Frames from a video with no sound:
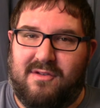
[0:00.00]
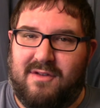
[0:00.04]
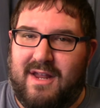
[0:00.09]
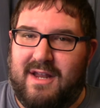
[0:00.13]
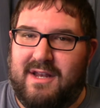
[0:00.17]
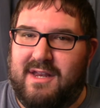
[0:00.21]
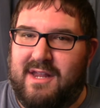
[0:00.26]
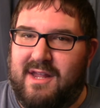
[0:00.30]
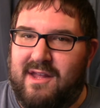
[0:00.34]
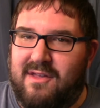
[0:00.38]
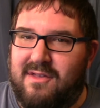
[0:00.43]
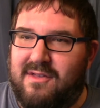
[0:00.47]
So
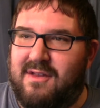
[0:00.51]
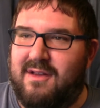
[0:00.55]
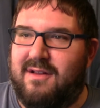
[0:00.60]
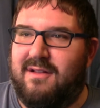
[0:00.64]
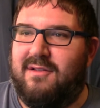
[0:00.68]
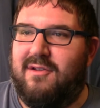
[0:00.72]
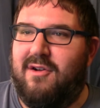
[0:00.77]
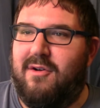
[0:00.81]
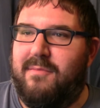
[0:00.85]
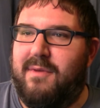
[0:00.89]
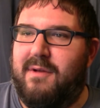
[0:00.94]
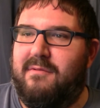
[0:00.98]
they teased it a
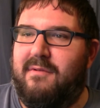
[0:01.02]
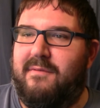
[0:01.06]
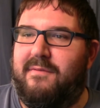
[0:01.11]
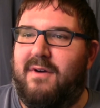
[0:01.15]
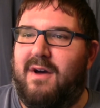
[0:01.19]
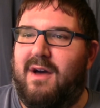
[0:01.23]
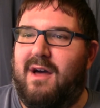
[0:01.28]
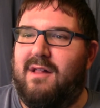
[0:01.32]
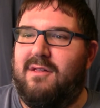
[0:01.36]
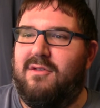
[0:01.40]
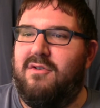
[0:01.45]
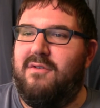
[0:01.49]
little bit with
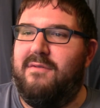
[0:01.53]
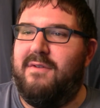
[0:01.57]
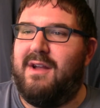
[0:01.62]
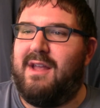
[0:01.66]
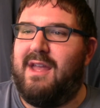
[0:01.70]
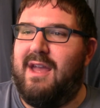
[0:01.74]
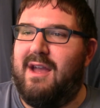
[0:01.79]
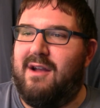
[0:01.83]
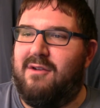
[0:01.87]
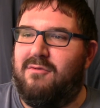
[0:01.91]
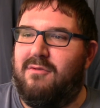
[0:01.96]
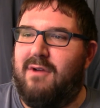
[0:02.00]
a Helluva
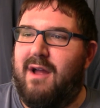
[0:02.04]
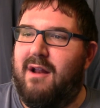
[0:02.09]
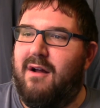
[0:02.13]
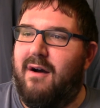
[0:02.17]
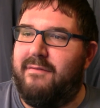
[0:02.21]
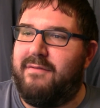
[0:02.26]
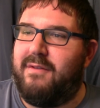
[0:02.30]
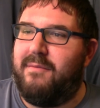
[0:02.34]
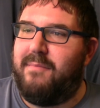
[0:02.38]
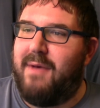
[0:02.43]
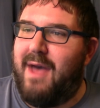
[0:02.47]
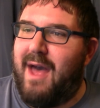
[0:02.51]
kick right
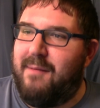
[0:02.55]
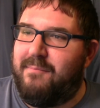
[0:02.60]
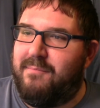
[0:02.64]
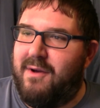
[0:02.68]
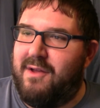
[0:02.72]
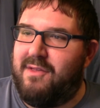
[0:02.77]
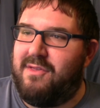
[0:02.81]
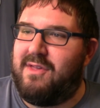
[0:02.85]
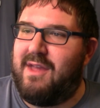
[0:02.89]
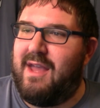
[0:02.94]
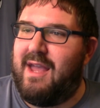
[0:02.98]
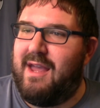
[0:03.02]
off the bat
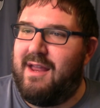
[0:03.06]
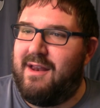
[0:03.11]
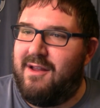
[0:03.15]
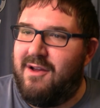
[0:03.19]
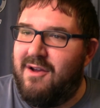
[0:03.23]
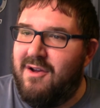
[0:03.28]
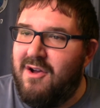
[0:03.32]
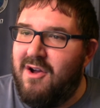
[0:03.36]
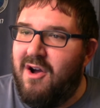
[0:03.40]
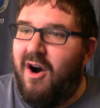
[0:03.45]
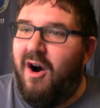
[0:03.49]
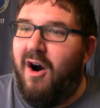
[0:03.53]
by Zayn
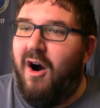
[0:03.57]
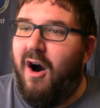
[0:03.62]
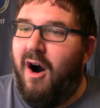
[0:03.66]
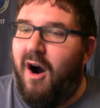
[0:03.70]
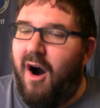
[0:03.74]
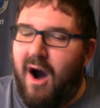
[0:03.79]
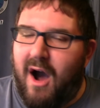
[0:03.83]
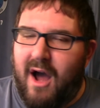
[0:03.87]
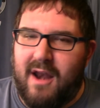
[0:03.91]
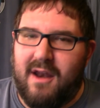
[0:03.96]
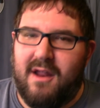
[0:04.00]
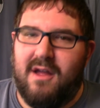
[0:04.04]

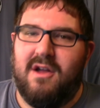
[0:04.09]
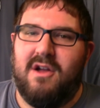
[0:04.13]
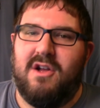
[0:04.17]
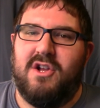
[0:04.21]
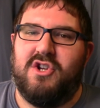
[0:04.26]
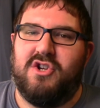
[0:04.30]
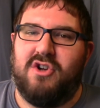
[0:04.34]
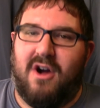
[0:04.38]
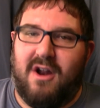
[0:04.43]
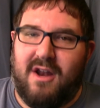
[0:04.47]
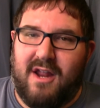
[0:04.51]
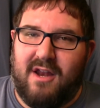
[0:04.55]
on
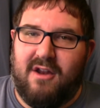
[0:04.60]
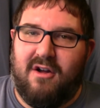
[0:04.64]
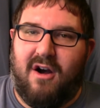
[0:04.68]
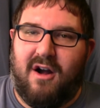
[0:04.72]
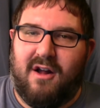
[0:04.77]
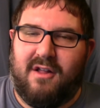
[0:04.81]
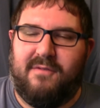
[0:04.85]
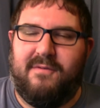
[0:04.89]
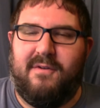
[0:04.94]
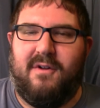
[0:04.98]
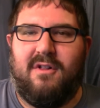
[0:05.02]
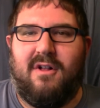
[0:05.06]
Johnny
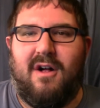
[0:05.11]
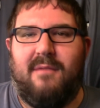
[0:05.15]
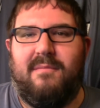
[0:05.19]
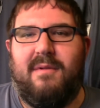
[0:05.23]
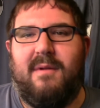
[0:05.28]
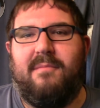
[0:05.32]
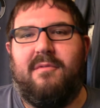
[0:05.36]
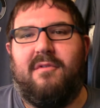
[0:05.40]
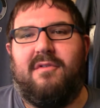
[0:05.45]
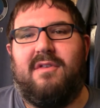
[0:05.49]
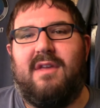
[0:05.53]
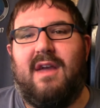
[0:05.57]
Knoxville. A lot of
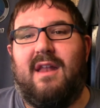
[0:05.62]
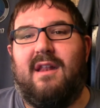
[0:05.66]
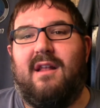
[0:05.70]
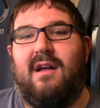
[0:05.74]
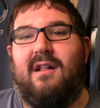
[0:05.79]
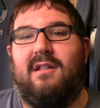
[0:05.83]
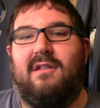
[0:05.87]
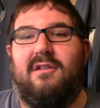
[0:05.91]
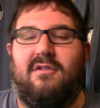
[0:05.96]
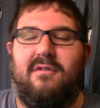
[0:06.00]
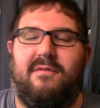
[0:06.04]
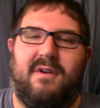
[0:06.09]
people said
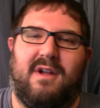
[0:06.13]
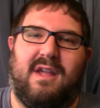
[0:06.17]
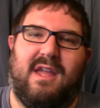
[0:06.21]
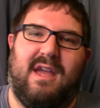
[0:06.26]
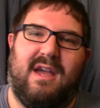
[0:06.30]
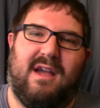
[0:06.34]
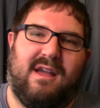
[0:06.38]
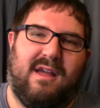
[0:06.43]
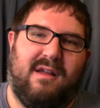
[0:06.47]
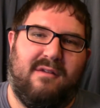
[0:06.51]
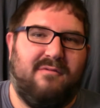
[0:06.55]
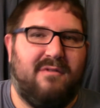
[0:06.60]
Helluva
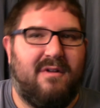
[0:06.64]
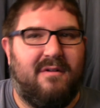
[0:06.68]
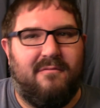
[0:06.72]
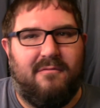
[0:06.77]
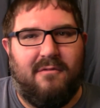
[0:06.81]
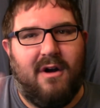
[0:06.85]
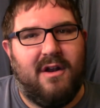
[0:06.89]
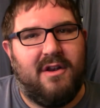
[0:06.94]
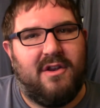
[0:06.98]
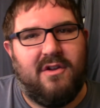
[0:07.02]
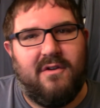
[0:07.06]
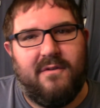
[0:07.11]
kick and
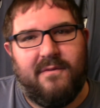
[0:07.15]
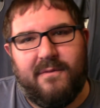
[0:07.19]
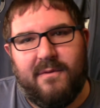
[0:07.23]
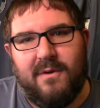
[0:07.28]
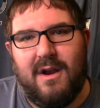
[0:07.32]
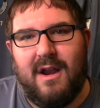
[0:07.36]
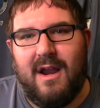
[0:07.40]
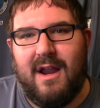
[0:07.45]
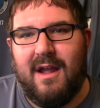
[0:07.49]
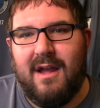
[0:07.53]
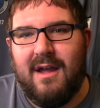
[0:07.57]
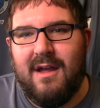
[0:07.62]
then one, two,
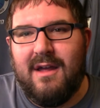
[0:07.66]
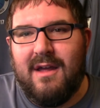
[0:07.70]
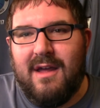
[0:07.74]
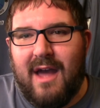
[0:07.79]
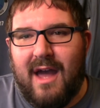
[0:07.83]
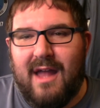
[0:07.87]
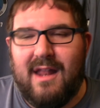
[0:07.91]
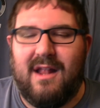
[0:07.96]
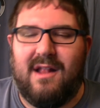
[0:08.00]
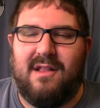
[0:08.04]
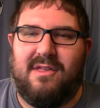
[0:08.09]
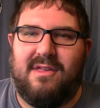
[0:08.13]
three,
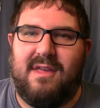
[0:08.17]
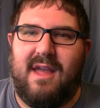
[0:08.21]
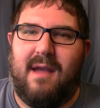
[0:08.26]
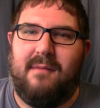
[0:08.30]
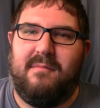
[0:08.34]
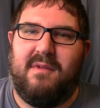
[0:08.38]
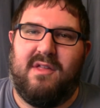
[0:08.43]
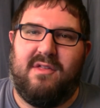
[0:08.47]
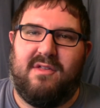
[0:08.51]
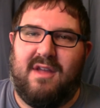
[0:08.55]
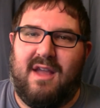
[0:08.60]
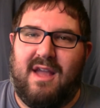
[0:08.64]
and then
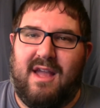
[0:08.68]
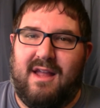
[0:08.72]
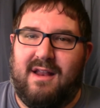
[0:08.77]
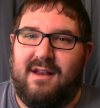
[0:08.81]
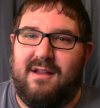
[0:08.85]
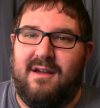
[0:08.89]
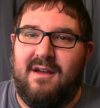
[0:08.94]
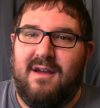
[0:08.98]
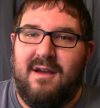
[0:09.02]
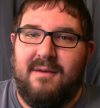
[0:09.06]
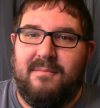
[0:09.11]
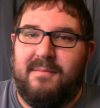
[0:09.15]
Sami
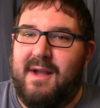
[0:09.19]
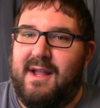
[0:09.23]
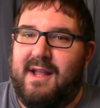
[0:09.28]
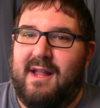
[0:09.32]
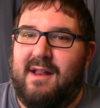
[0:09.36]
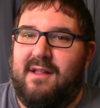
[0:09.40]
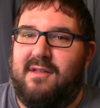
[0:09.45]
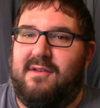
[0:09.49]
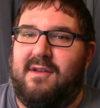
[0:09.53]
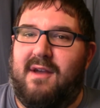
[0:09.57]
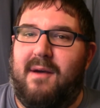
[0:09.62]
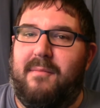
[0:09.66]
Zayn might
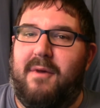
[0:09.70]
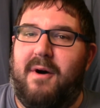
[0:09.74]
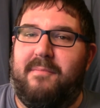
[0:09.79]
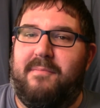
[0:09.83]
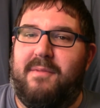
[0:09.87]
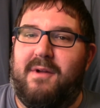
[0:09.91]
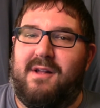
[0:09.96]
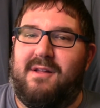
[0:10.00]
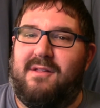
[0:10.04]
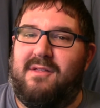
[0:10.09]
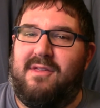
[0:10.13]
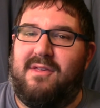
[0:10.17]
get his come
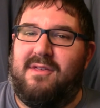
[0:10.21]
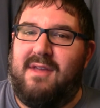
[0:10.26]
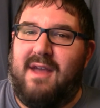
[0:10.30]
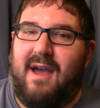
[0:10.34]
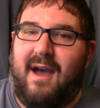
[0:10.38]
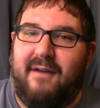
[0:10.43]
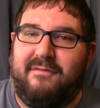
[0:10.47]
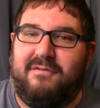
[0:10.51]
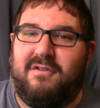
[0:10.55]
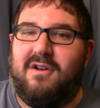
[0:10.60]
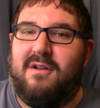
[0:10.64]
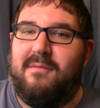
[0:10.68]
And
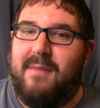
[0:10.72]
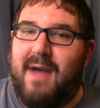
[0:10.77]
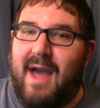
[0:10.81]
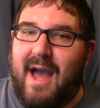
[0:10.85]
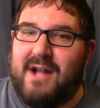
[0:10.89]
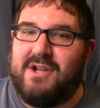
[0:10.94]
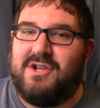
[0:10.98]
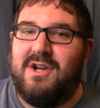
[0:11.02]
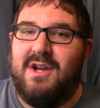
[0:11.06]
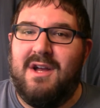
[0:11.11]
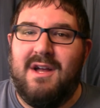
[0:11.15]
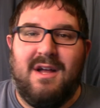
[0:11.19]
after the
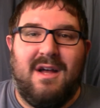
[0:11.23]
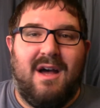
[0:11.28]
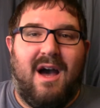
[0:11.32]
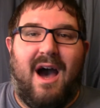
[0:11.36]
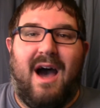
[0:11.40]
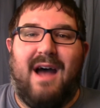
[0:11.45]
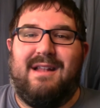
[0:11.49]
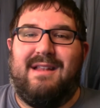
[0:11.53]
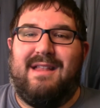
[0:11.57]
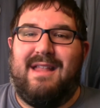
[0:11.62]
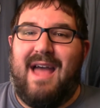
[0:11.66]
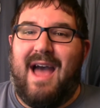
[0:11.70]
match.
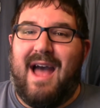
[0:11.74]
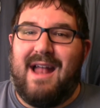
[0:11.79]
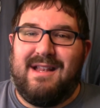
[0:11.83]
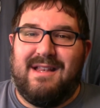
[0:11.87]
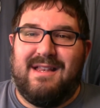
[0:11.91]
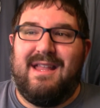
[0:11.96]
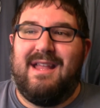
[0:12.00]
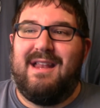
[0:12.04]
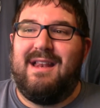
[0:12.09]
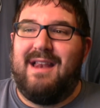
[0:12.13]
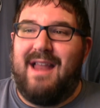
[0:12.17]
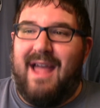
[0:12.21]
Uh,
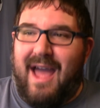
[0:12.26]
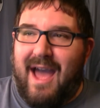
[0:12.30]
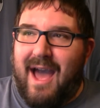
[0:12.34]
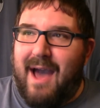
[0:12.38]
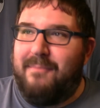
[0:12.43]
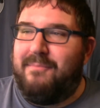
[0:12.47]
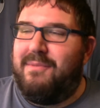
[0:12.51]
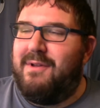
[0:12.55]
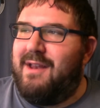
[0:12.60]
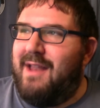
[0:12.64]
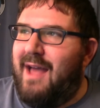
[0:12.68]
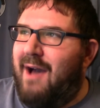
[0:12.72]
that didn't
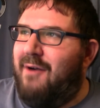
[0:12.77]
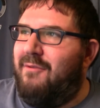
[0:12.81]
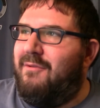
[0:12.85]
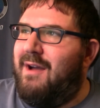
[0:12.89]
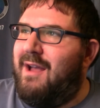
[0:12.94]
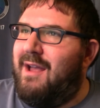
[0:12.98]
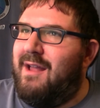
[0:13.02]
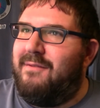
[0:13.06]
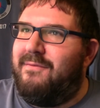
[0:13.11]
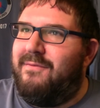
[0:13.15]
happen that way.